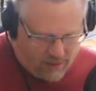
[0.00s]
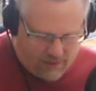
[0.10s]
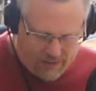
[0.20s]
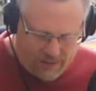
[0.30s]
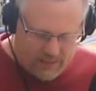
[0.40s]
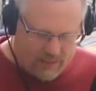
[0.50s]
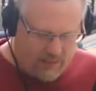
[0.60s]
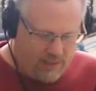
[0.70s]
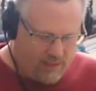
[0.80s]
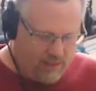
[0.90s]
this is
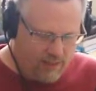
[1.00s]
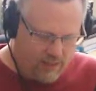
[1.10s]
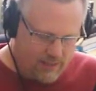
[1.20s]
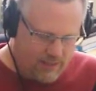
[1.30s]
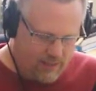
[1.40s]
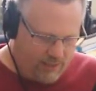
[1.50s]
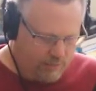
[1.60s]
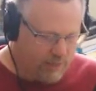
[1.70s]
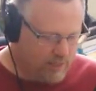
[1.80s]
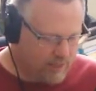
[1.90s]
a TRS 80.
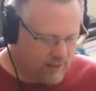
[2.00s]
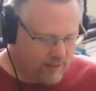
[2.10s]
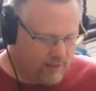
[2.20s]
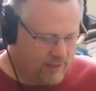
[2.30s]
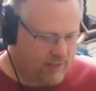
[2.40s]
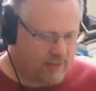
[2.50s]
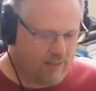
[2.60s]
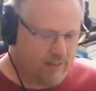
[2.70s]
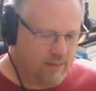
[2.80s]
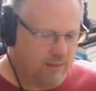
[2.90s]
Basically,
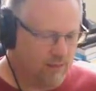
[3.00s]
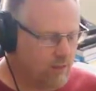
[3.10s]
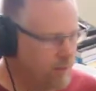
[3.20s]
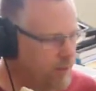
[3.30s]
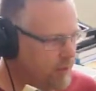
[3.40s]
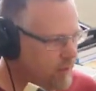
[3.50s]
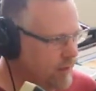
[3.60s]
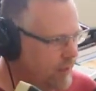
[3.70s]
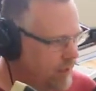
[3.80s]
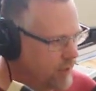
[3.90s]
this little
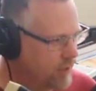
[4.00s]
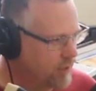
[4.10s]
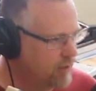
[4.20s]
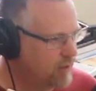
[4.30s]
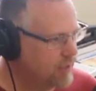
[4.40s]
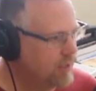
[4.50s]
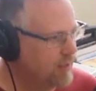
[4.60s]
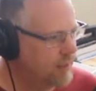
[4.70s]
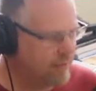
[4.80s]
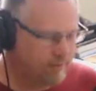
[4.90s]
computer introduced
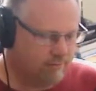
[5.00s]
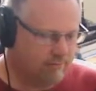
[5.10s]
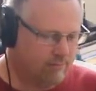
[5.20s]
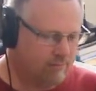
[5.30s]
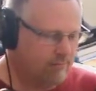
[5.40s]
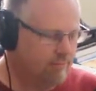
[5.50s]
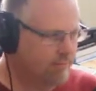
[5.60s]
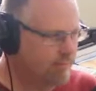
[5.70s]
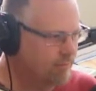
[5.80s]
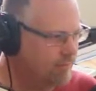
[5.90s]
in
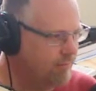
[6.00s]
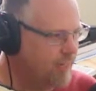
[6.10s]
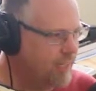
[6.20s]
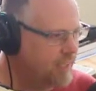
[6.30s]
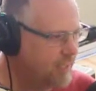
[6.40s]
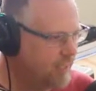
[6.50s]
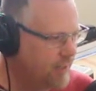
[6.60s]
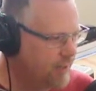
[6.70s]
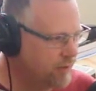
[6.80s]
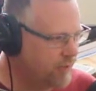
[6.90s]

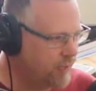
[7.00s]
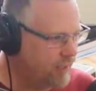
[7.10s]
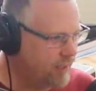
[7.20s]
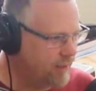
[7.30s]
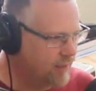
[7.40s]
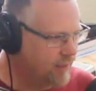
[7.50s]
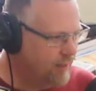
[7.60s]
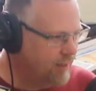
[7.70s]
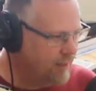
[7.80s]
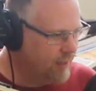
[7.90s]

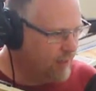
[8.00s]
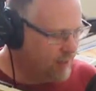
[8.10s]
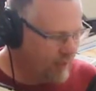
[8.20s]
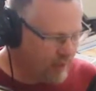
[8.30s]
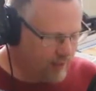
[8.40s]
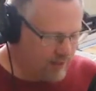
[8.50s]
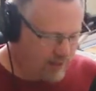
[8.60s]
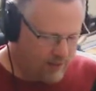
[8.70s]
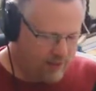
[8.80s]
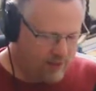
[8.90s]
1983
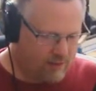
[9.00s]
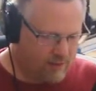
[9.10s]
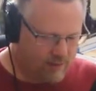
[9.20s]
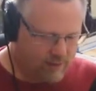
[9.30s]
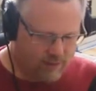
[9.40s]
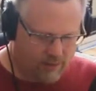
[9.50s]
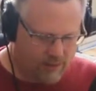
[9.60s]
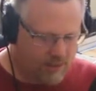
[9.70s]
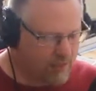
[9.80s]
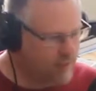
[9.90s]
is the
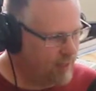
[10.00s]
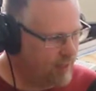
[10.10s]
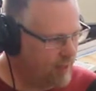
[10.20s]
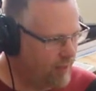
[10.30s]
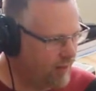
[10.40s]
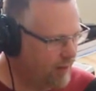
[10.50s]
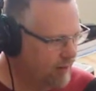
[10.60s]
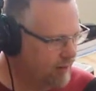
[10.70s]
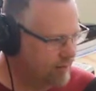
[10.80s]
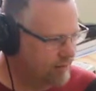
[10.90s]
state of the
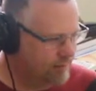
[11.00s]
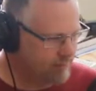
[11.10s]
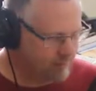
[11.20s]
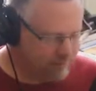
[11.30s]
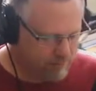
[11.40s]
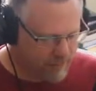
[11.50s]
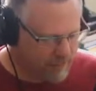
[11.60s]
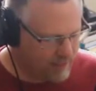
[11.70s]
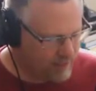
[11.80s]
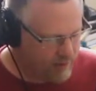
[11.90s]
art
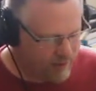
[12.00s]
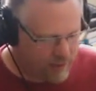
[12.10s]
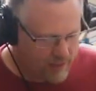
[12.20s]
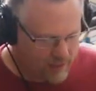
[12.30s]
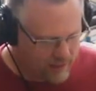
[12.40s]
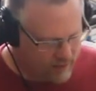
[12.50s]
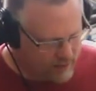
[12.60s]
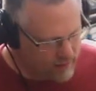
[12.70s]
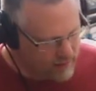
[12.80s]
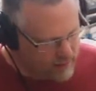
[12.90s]
back in the day.
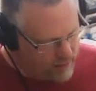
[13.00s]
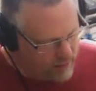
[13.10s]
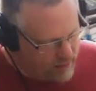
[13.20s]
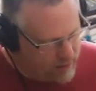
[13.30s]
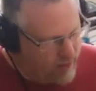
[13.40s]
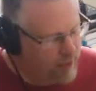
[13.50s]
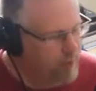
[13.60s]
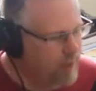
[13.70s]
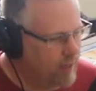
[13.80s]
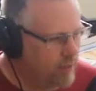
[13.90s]
Now, this came
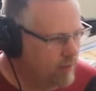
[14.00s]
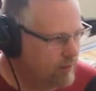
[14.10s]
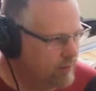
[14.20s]
out